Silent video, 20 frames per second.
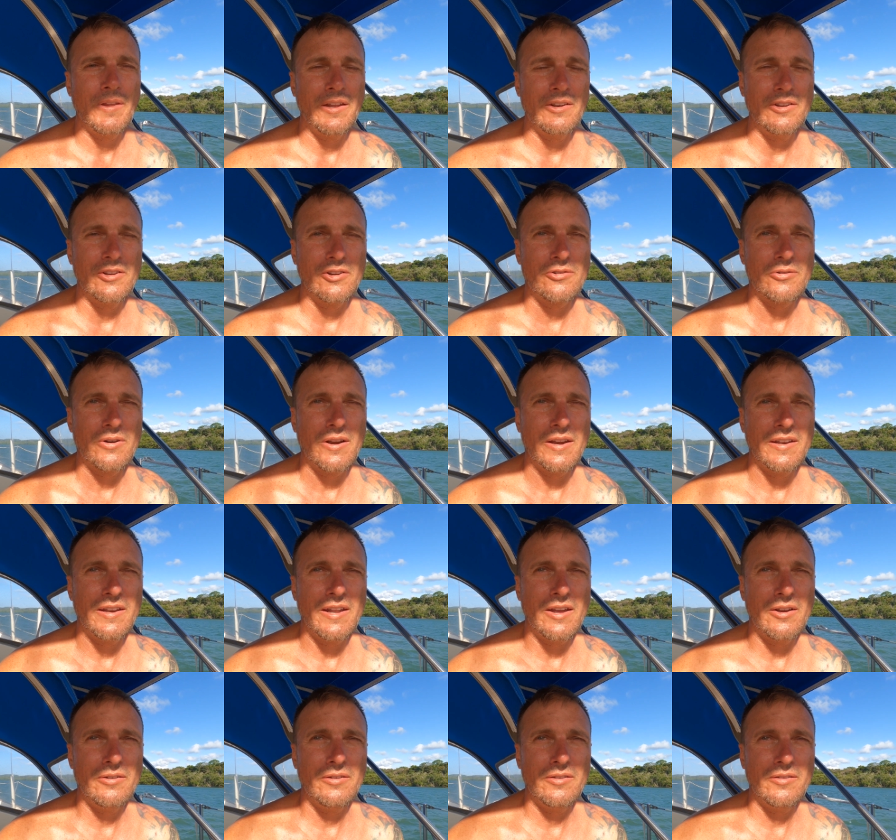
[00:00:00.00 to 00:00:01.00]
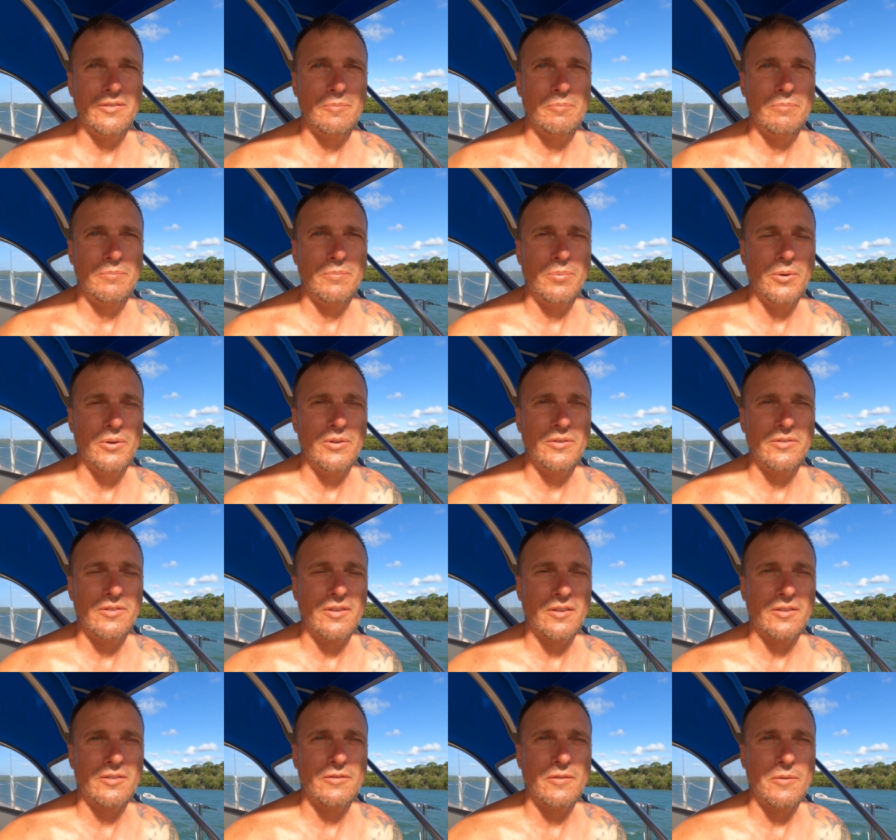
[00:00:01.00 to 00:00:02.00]
Had to grind down this
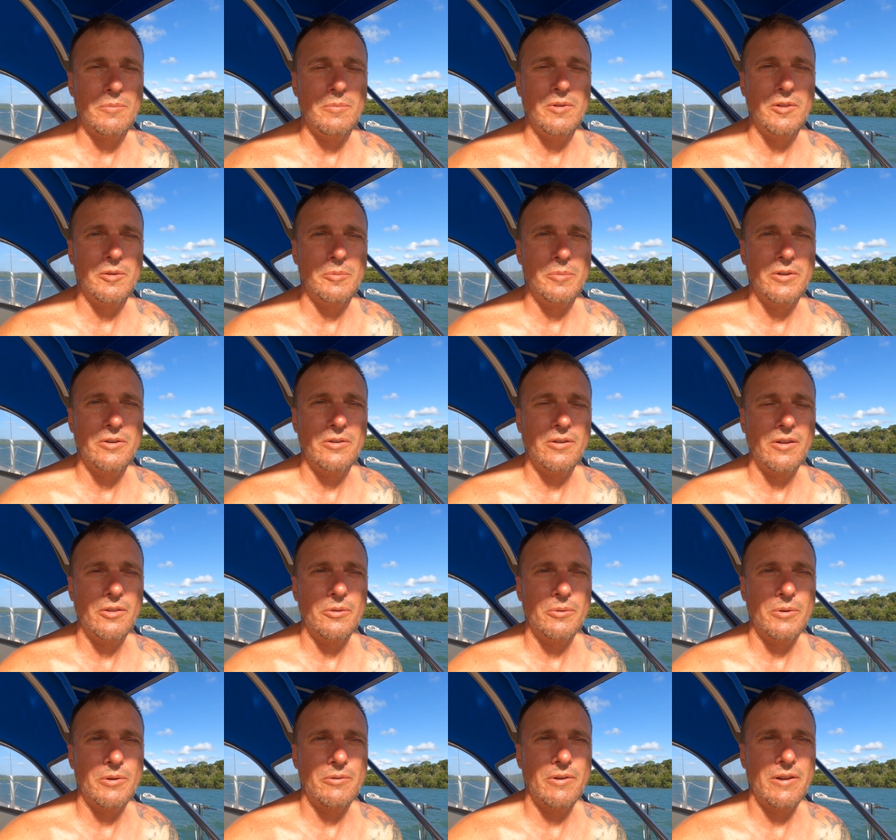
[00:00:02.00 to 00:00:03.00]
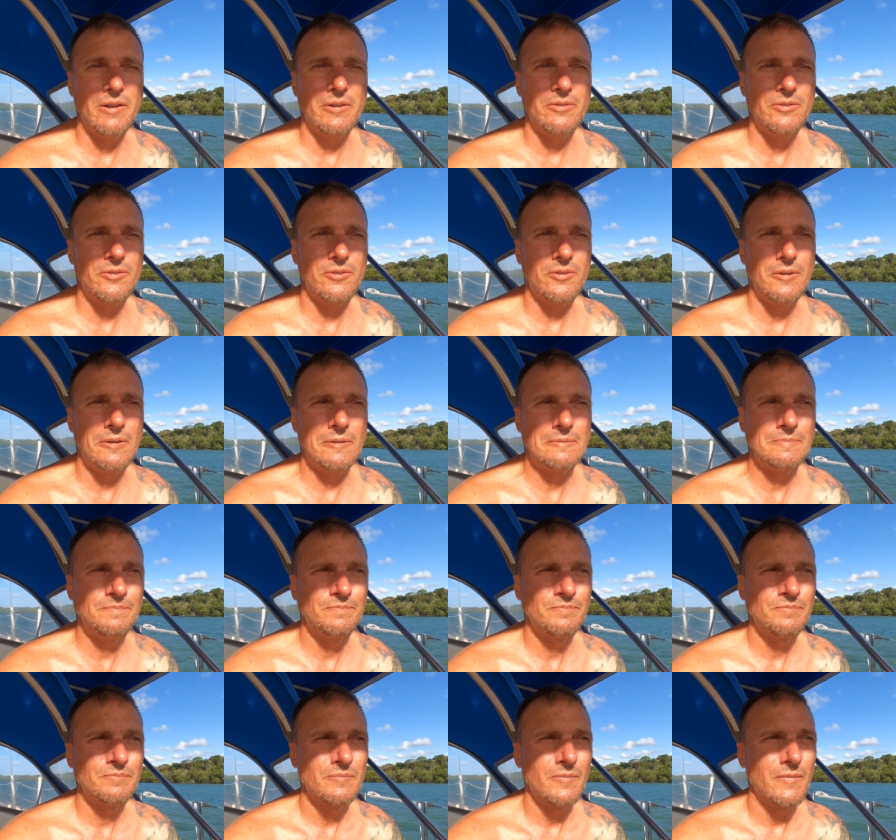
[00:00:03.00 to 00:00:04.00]
0.6 of a millimeter all the way around. So
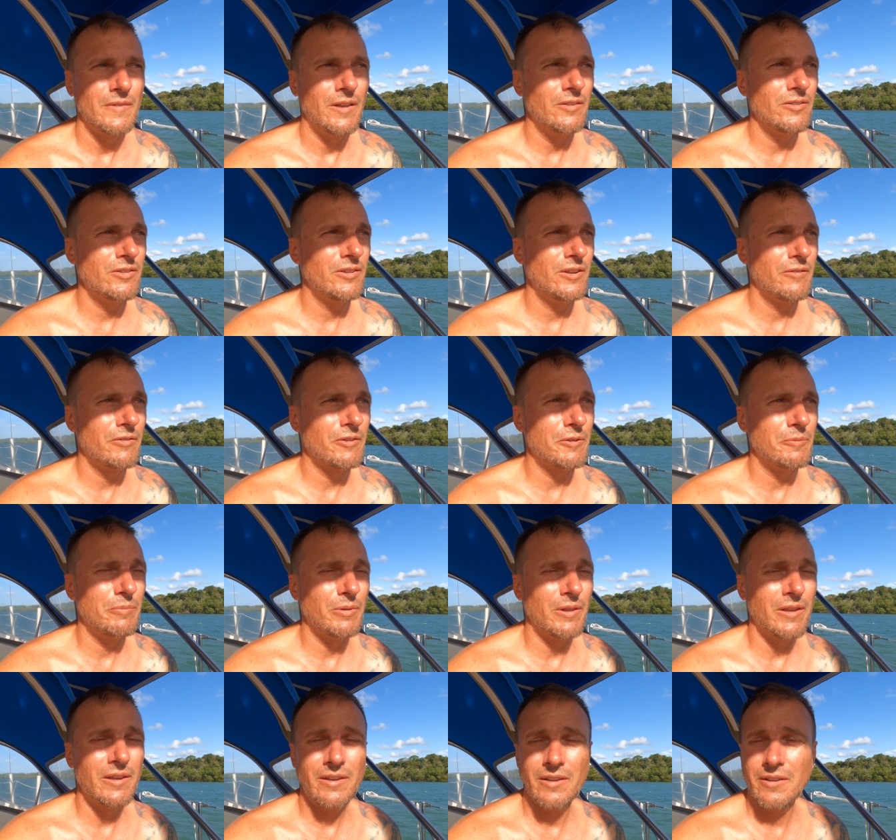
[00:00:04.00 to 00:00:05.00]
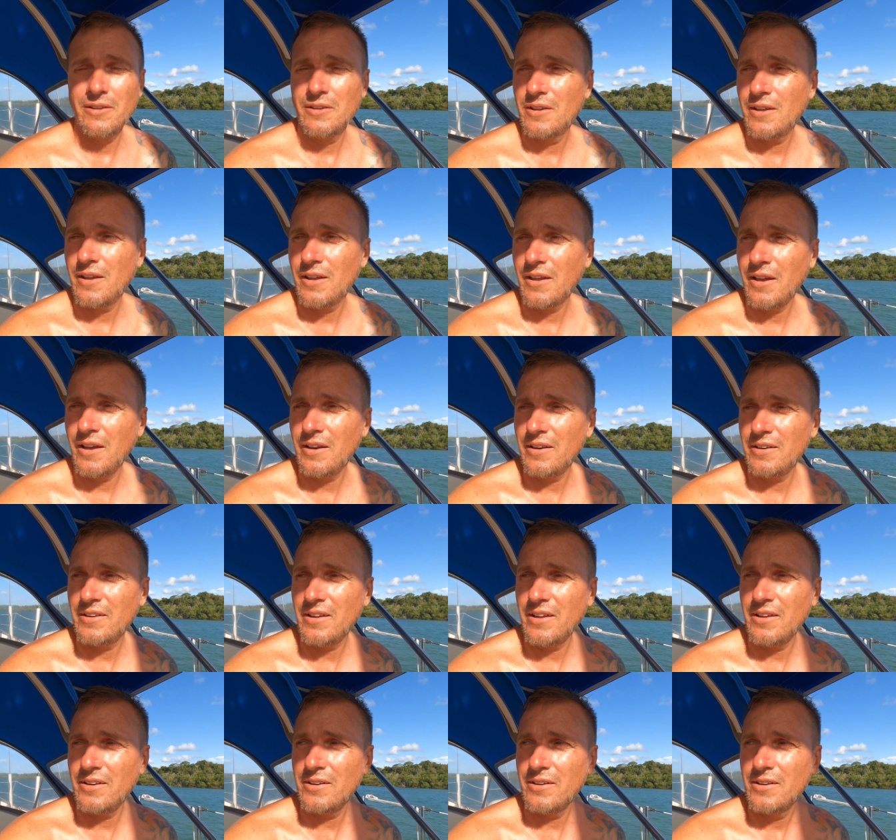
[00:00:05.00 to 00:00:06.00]
that's enough complaining. I got it
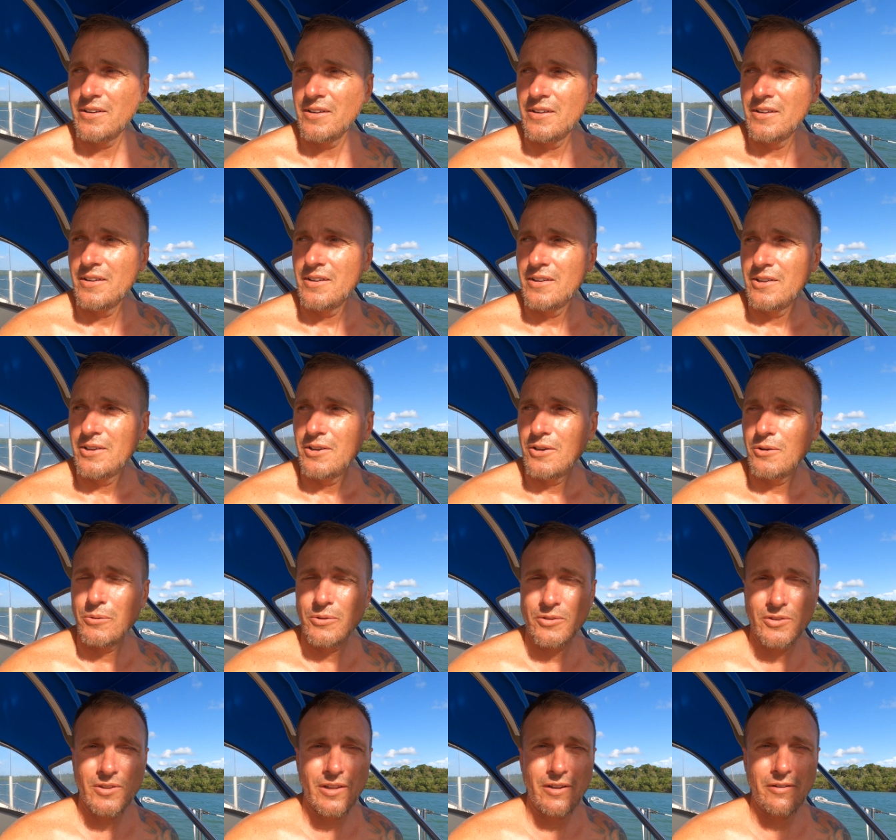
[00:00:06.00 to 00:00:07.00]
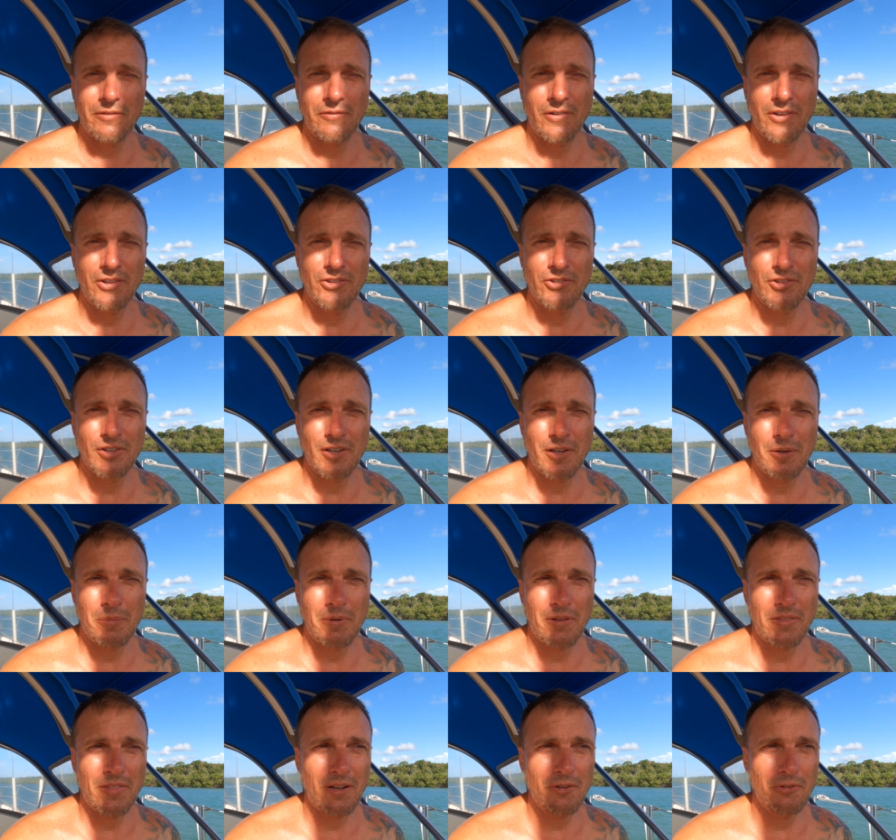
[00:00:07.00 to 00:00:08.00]
done. It was not a fun job.
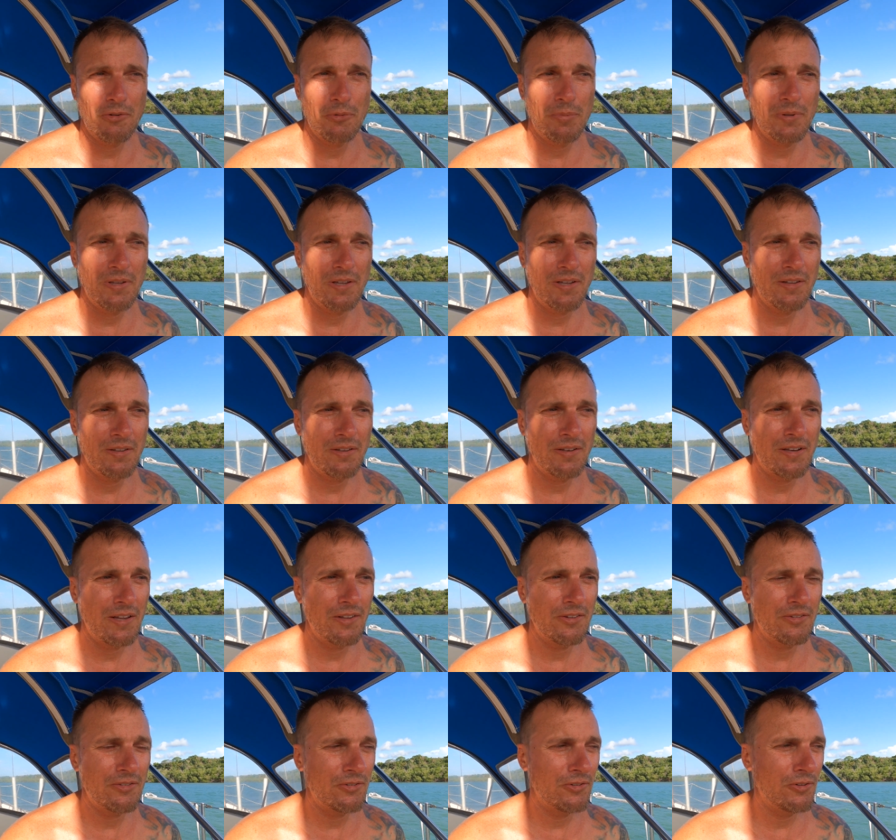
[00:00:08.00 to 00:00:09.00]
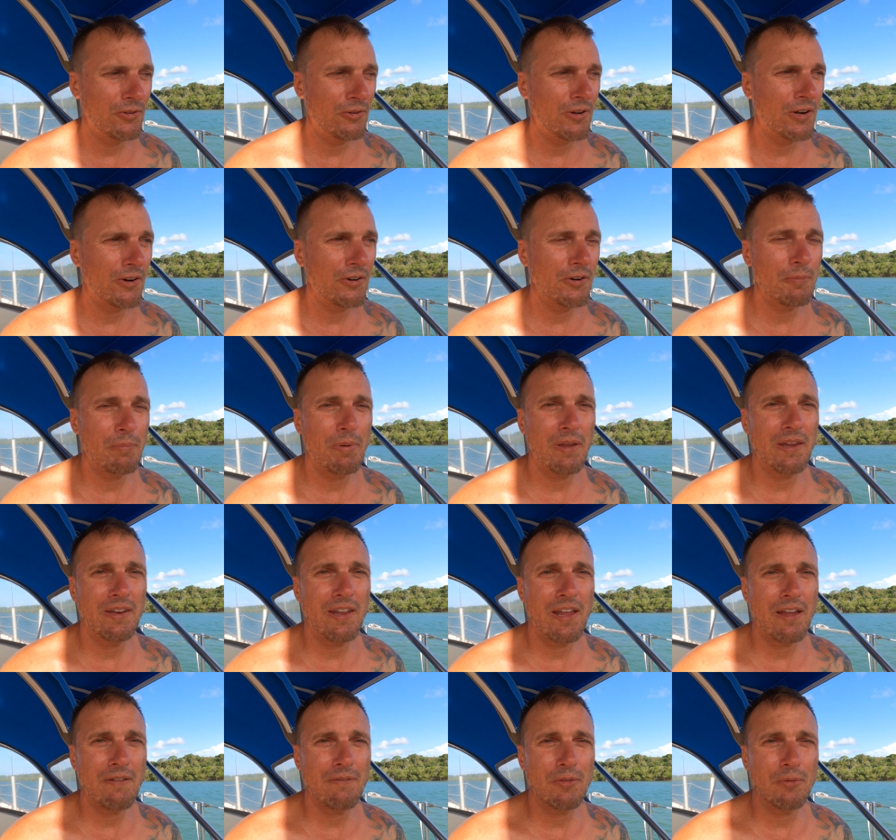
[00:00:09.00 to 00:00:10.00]
I thought it would be a nice, you know, I already paid
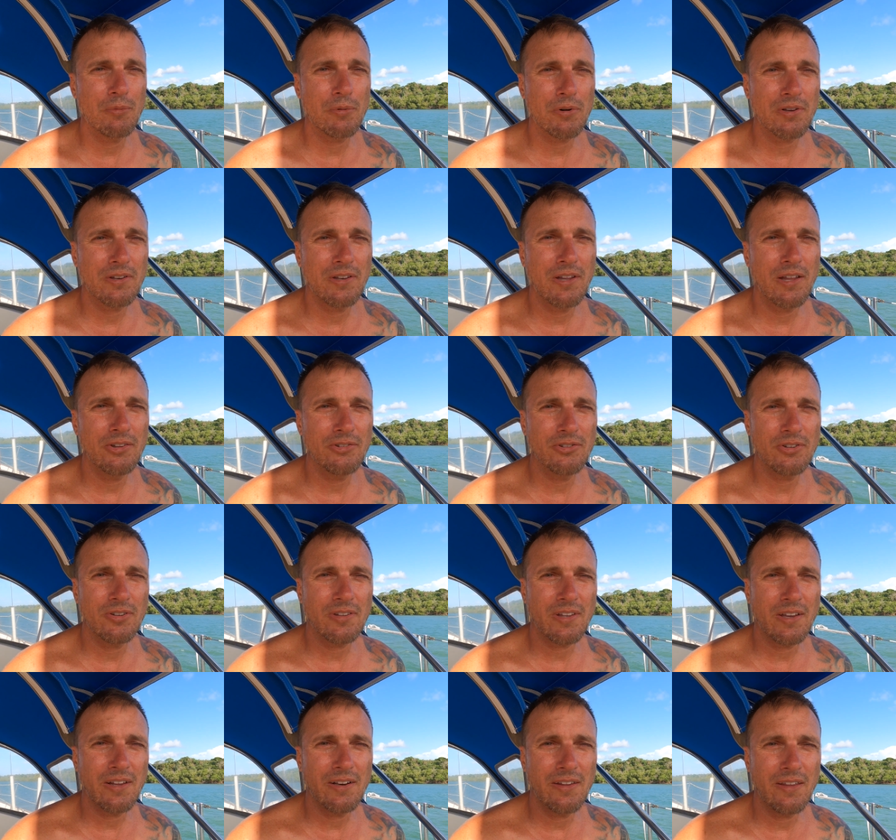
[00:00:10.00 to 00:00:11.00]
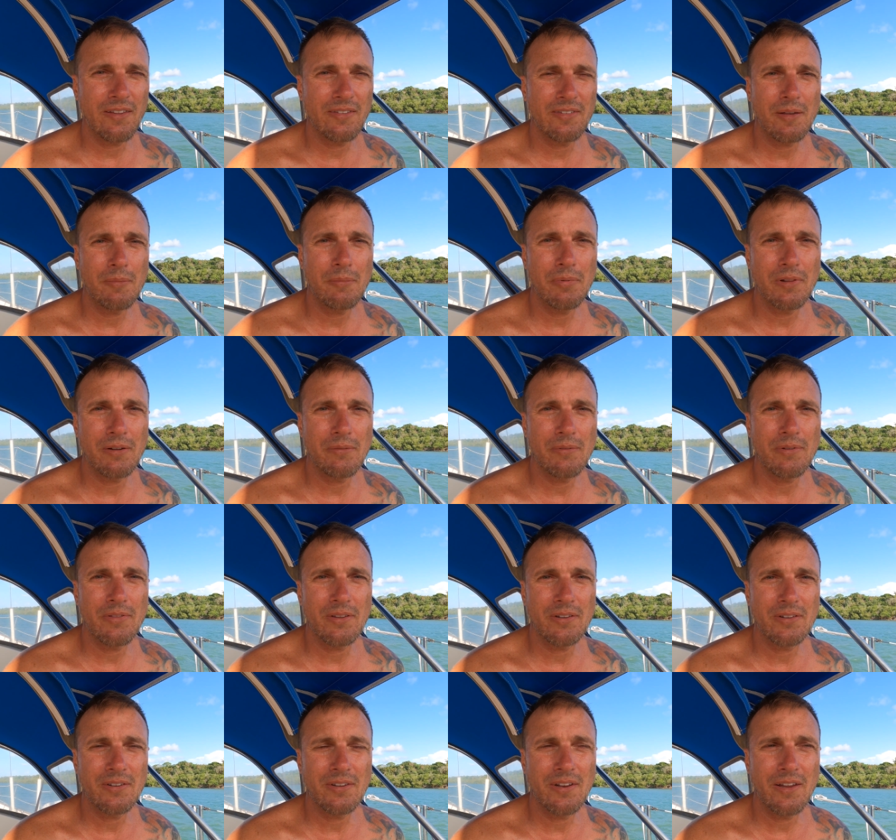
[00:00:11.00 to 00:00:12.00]
to have the work done, just got to assemble
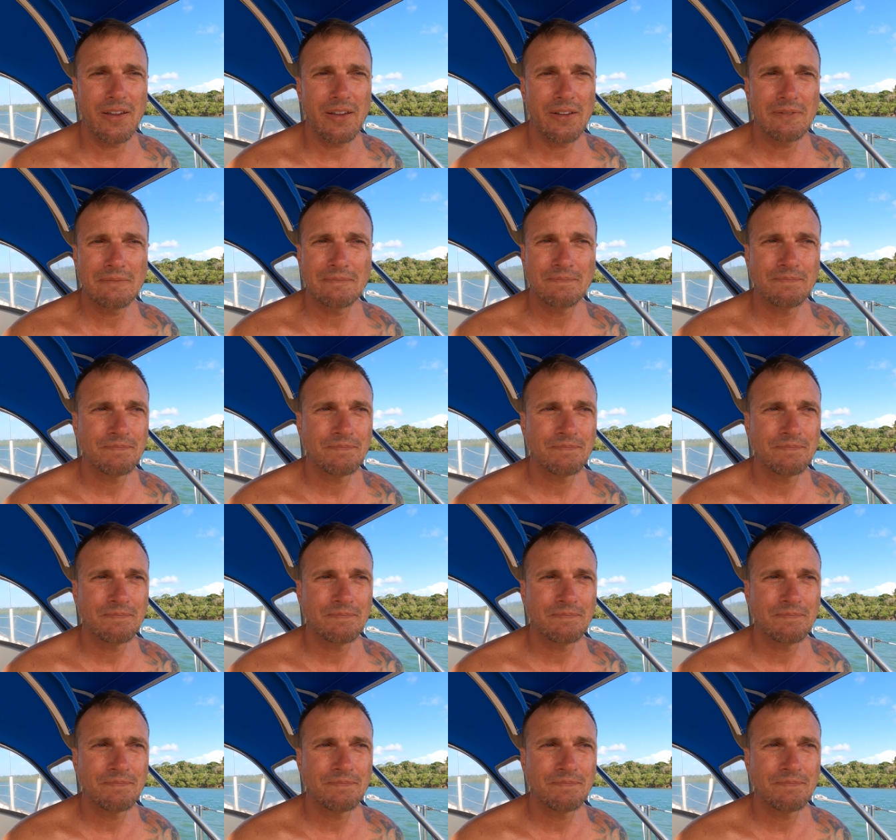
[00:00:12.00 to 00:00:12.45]
everything today